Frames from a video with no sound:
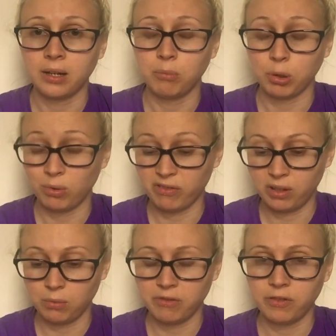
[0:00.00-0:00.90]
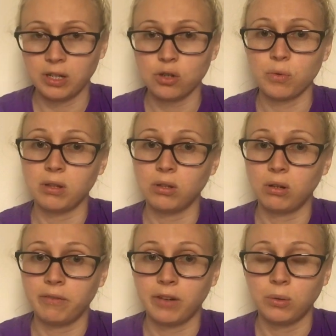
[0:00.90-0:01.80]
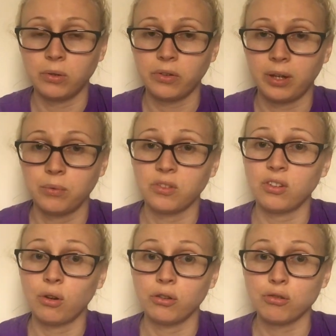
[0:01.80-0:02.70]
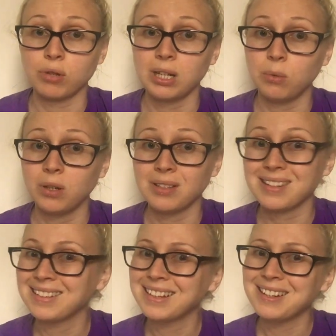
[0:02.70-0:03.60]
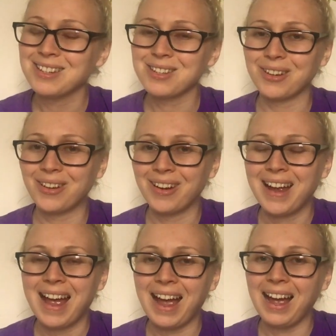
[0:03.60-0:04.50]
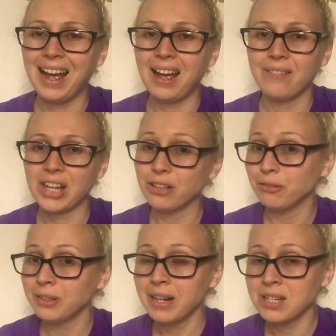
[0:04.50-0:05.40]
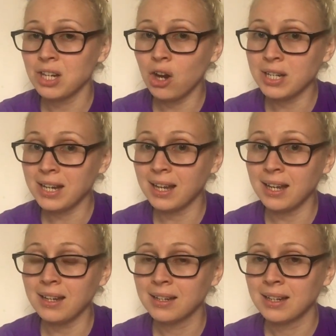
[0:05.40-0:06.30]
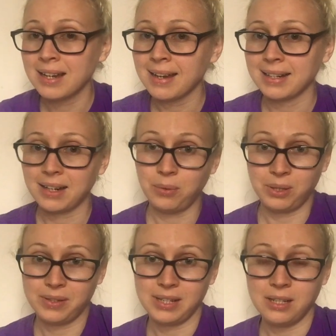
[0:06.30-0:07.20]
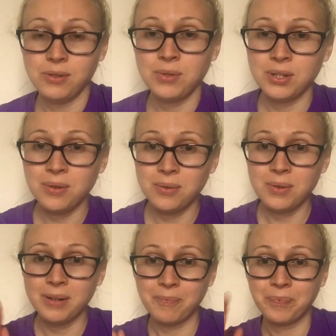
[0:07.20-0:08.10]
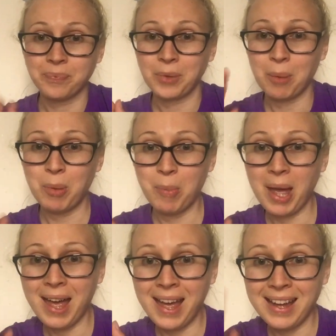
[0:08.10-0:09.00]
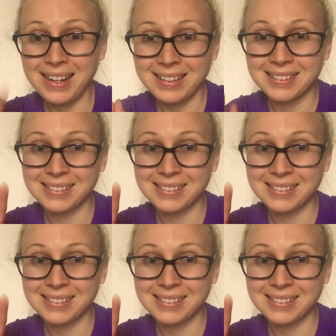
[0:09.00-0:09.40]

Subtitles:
But we think we've finished with the long vowel sounds and all the tricky ones. So have a lovely rest of your day, and I will see you soon. Bye-bye.